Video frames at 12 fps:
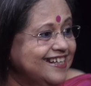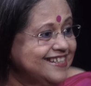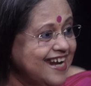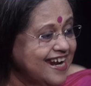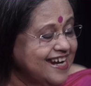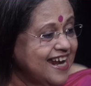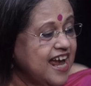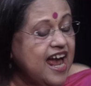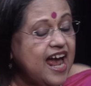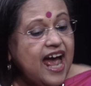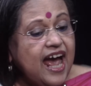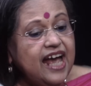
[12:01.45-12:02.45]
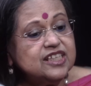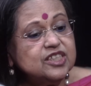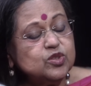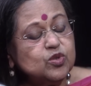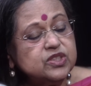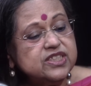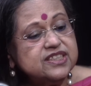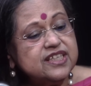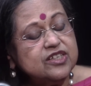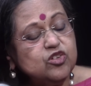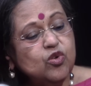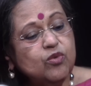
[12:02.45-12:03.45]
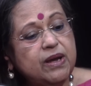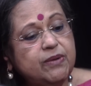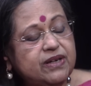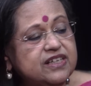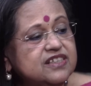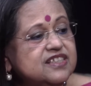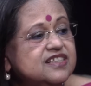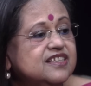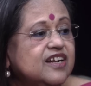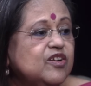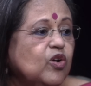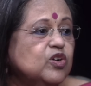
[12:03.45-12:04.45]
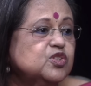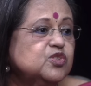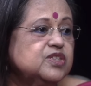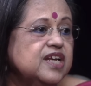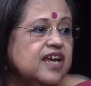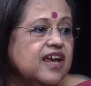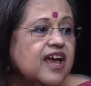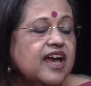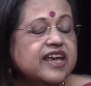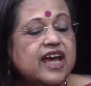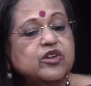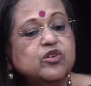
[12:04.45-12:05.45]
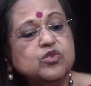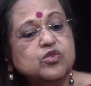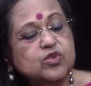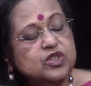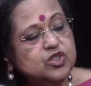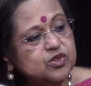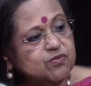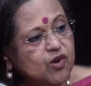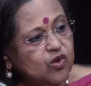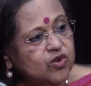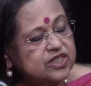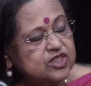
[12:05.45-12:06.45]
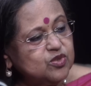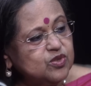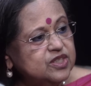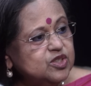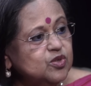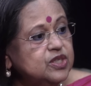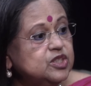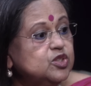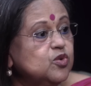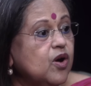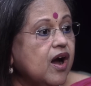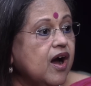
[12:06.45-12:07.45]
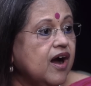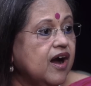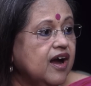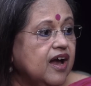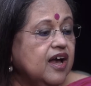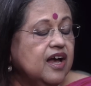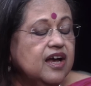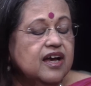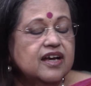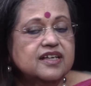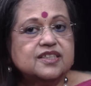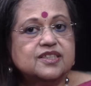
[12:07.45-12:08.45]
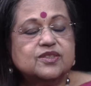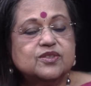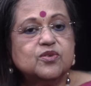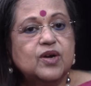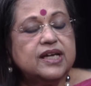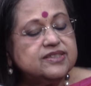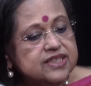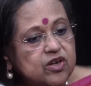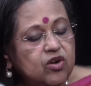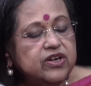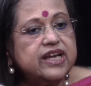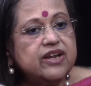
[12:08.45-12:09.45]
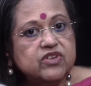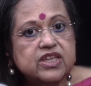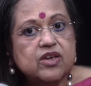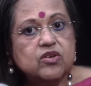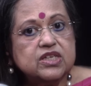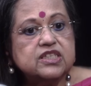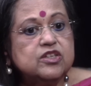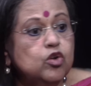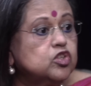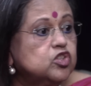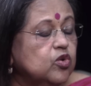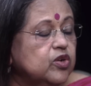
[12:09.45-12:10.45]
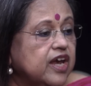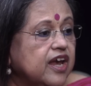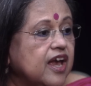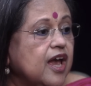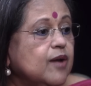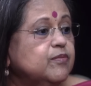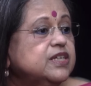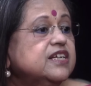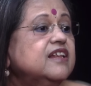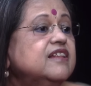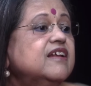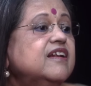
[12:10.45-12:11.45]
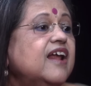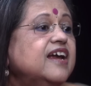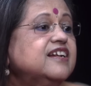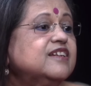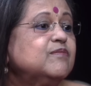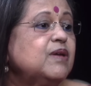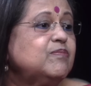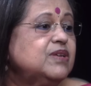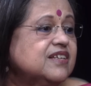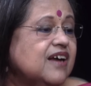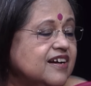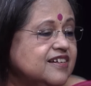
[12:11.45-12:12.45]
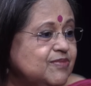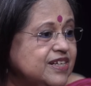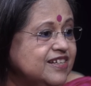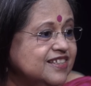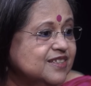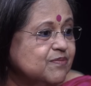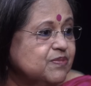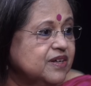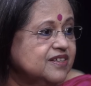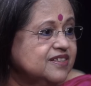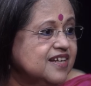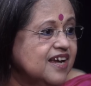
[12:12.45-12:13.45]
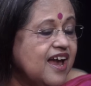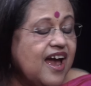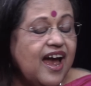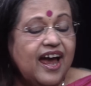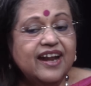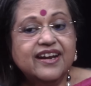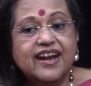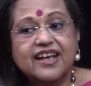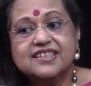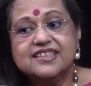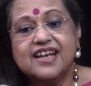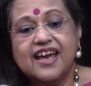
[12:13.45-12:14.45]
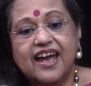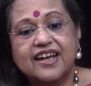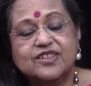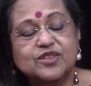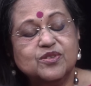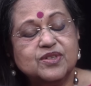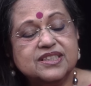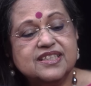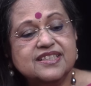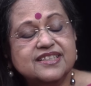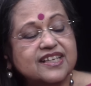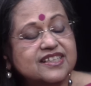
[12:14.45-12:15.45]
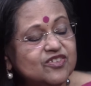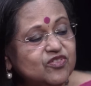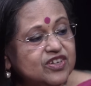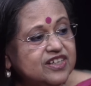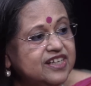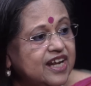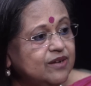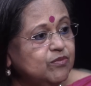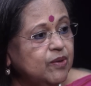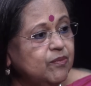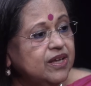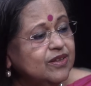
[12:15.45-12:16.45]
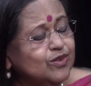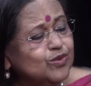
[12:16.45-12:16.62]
yeah, yeah. And so she said, you know, my pandit, she said, not today. Can you do it tomorrow at so and so and so Ah, So I said, all right, everything looked okay. But in the night, the baby's heartbeat disappeared and next day I had to do a C-section for a dead baby.